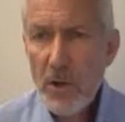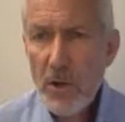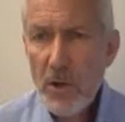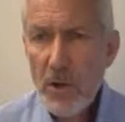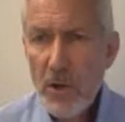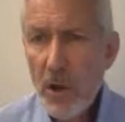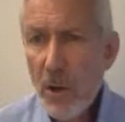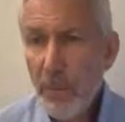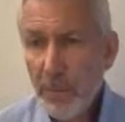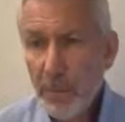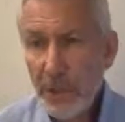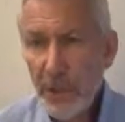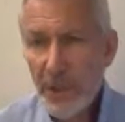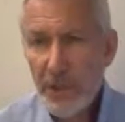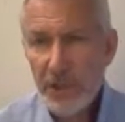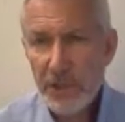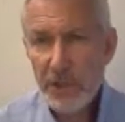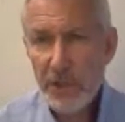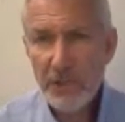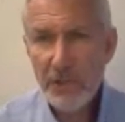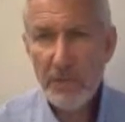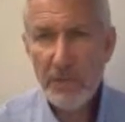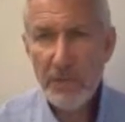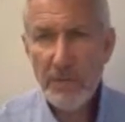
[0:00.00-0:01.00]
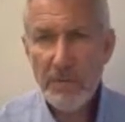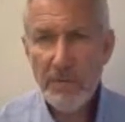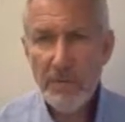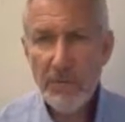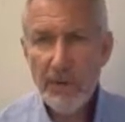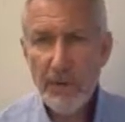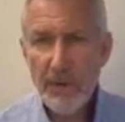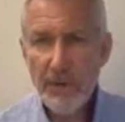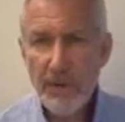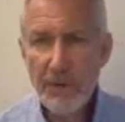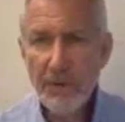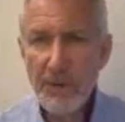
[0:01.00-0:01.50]
Combination
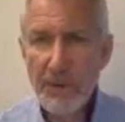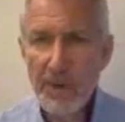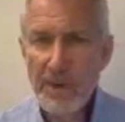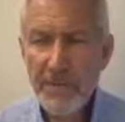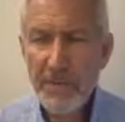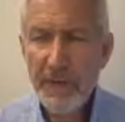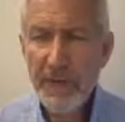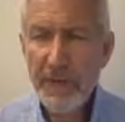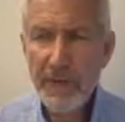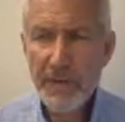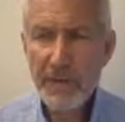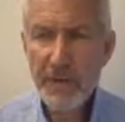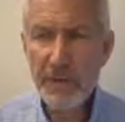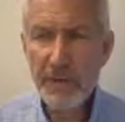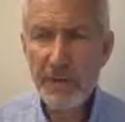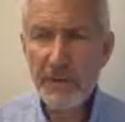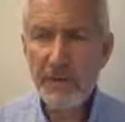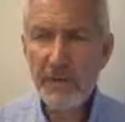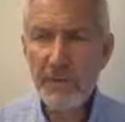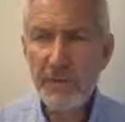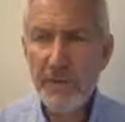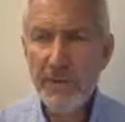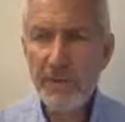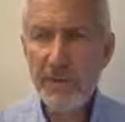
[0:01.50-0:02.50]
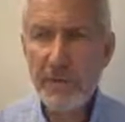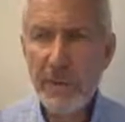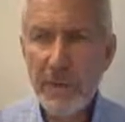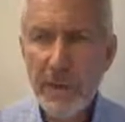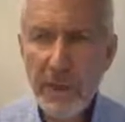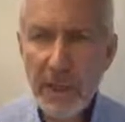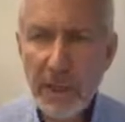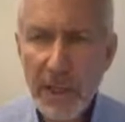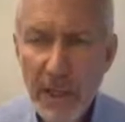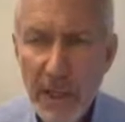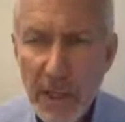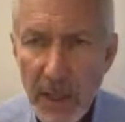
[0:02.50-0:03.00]
of three features:
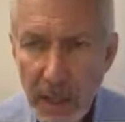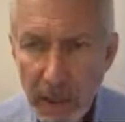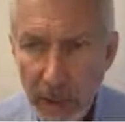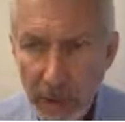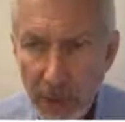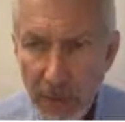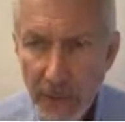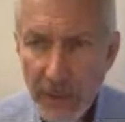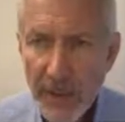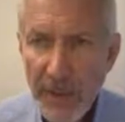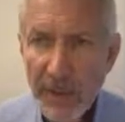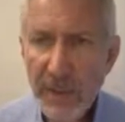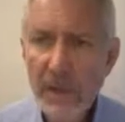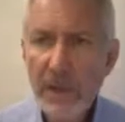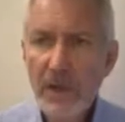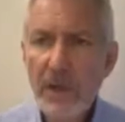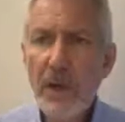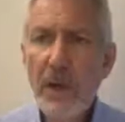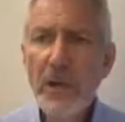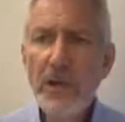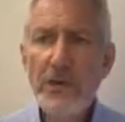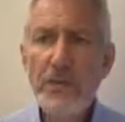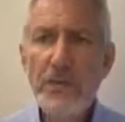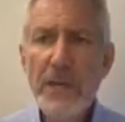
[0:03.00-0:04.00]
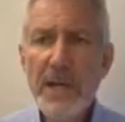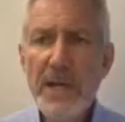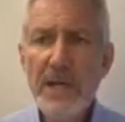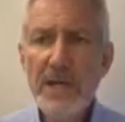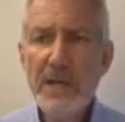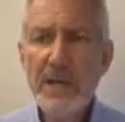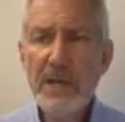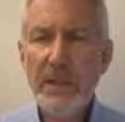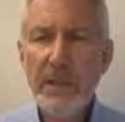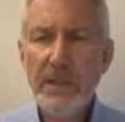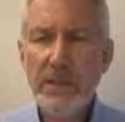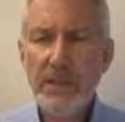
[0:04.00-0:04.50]
firstly the code
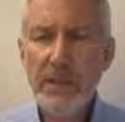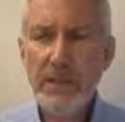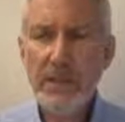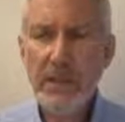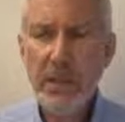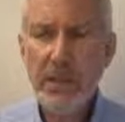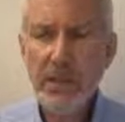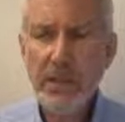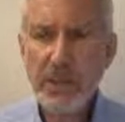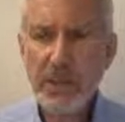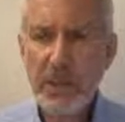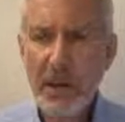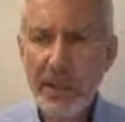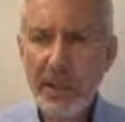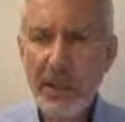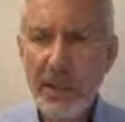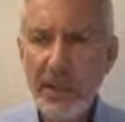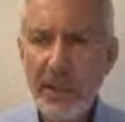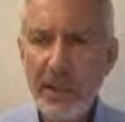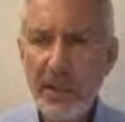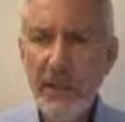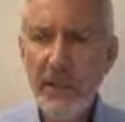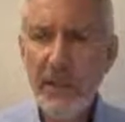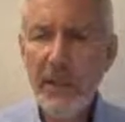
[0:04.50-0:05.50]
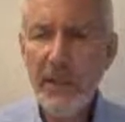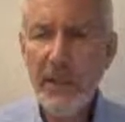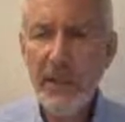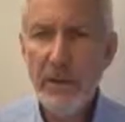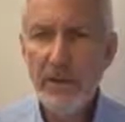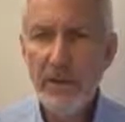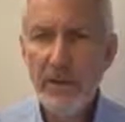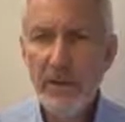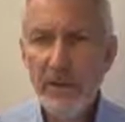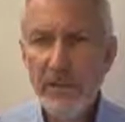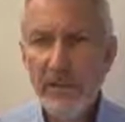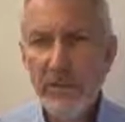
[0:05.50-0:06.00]
reading and tracking
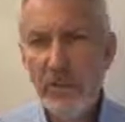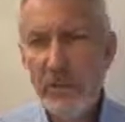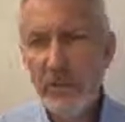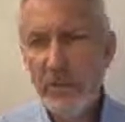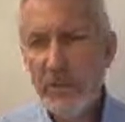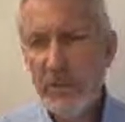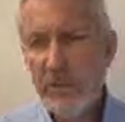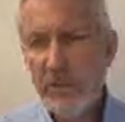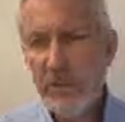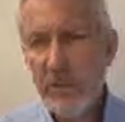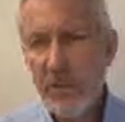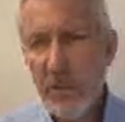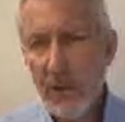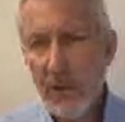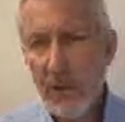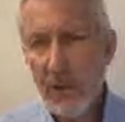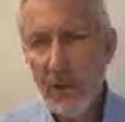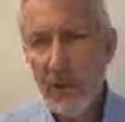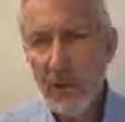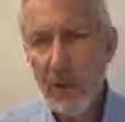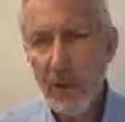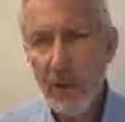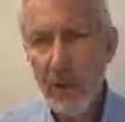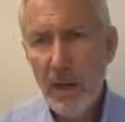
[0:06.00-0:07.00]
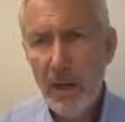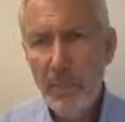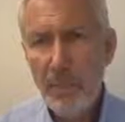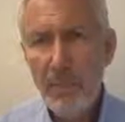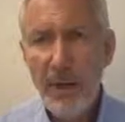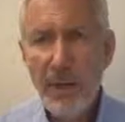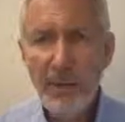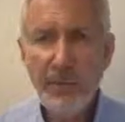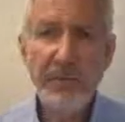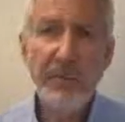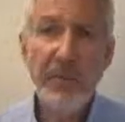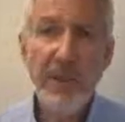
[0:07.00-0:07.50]
systems,
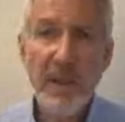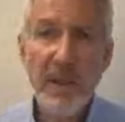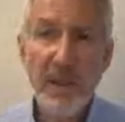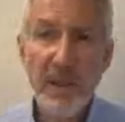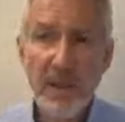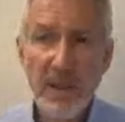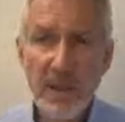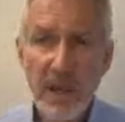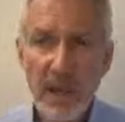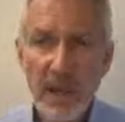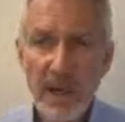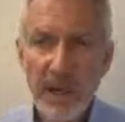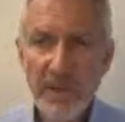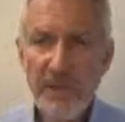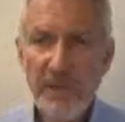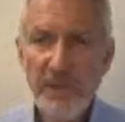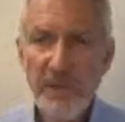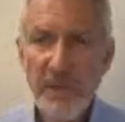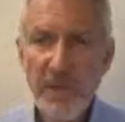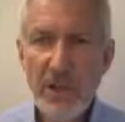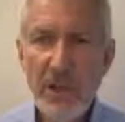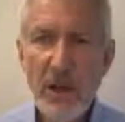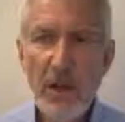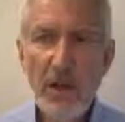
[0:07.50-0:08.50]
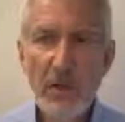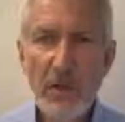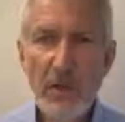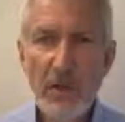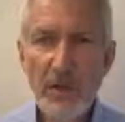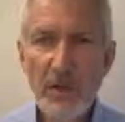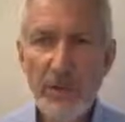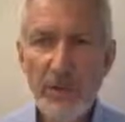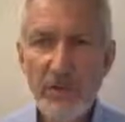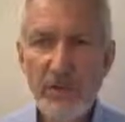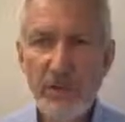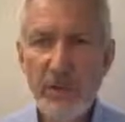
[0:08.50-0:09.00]
plus the ISG cold
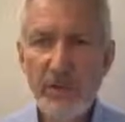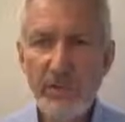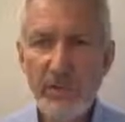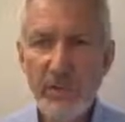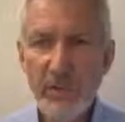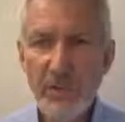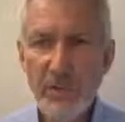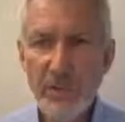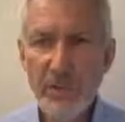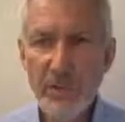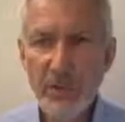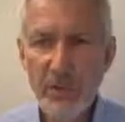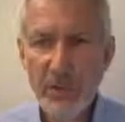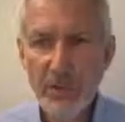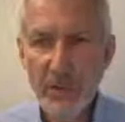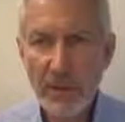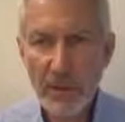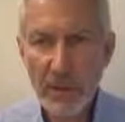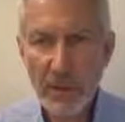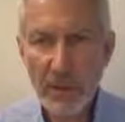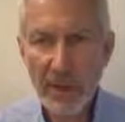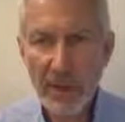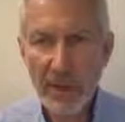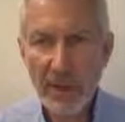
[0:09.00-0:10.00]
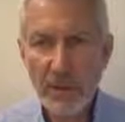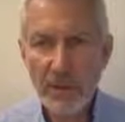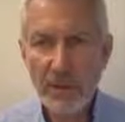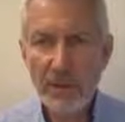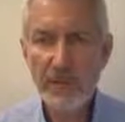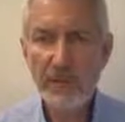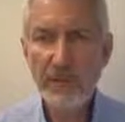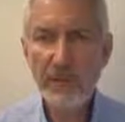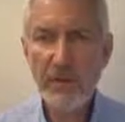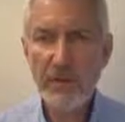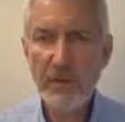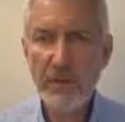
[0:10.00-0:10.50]
glue system that
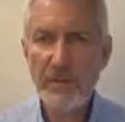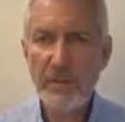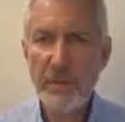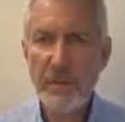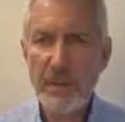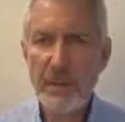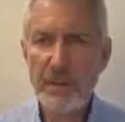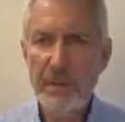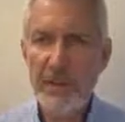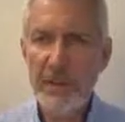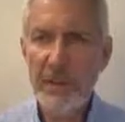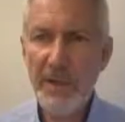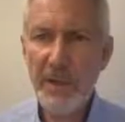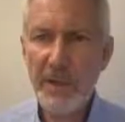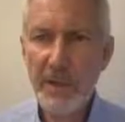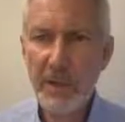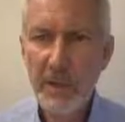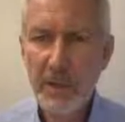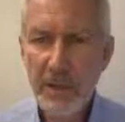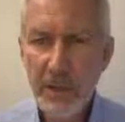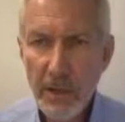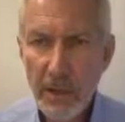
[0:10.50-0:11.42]
allows varying